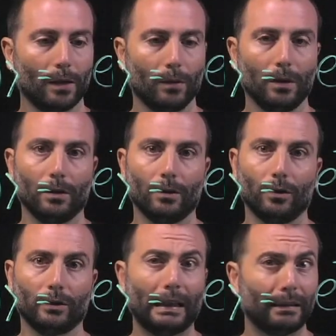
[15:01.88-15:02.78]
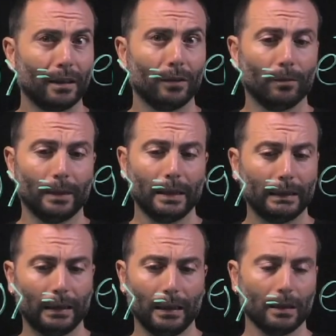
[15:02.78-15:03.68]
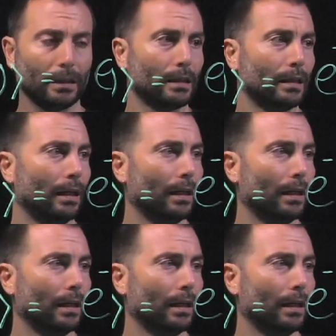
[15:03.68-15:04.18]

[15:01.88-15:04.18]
will not enter into many details